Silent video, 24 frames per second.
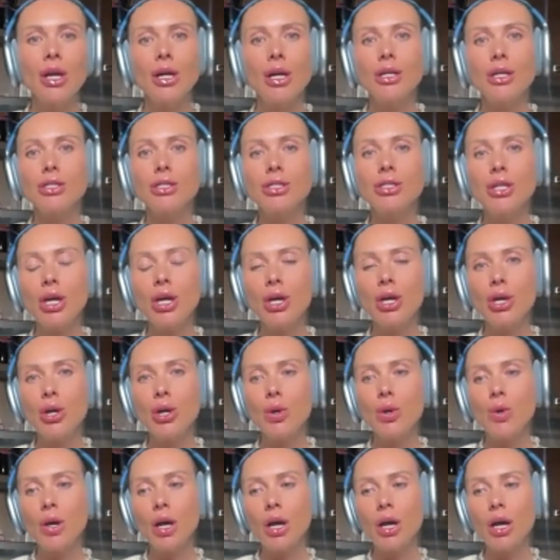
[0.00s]

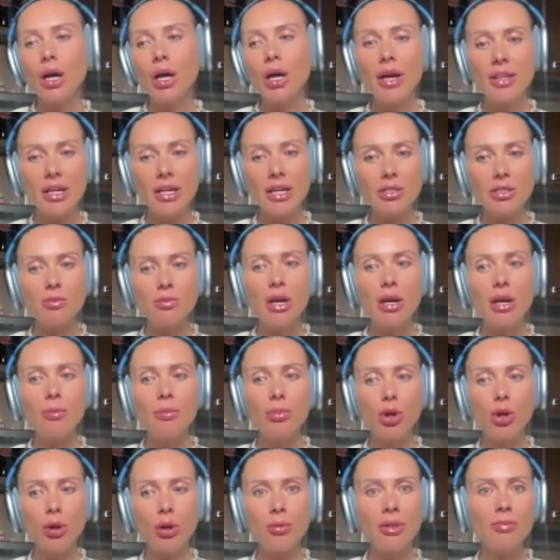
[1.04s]
So that's my
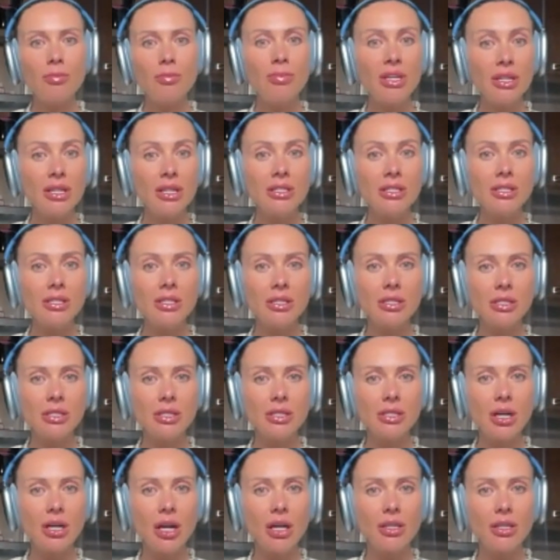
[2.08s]
probably biggest
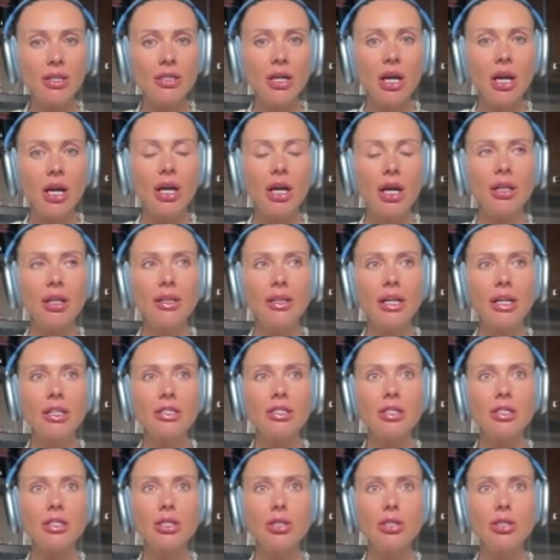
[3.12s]
insight that
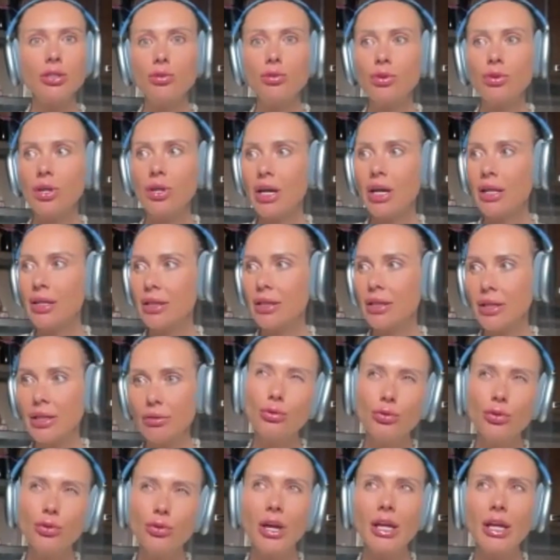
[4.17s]
you can't live
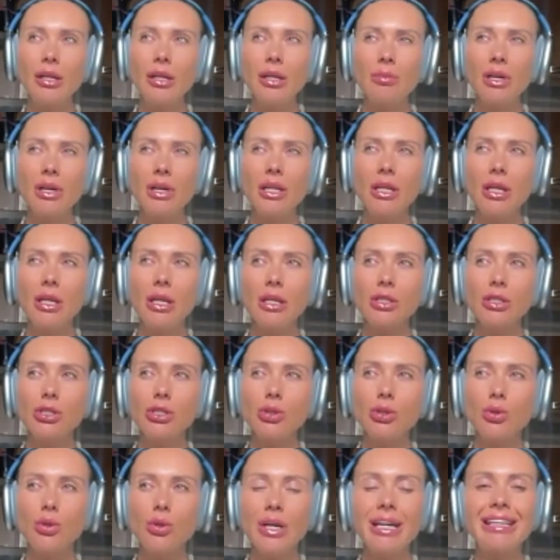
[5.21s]
for anybody else.
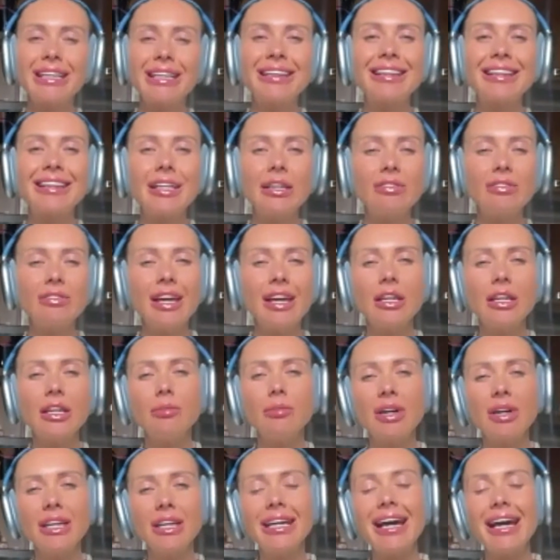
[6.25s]
You can't live
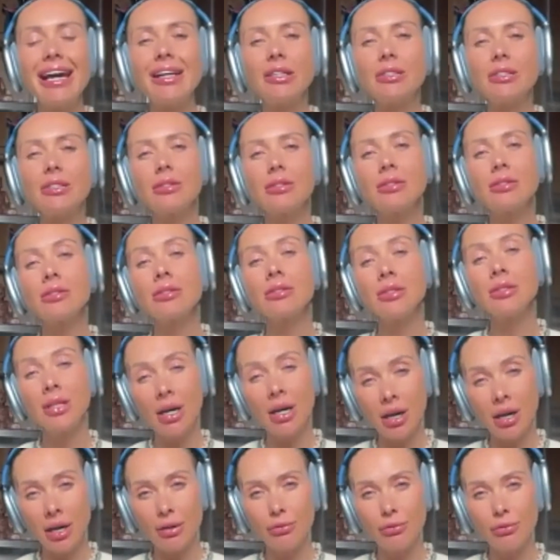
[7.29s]
anybody else's
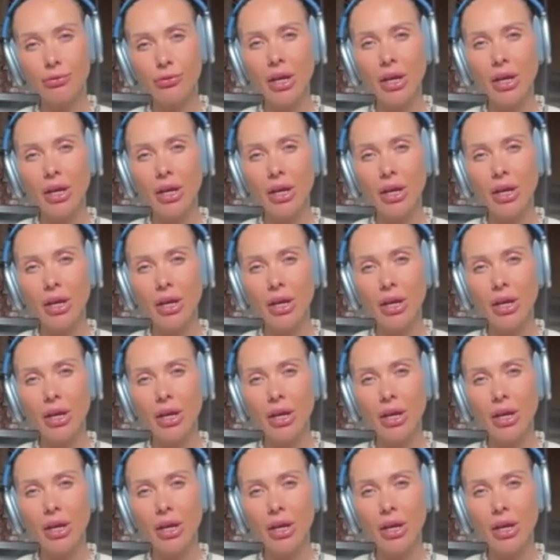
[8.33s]
life.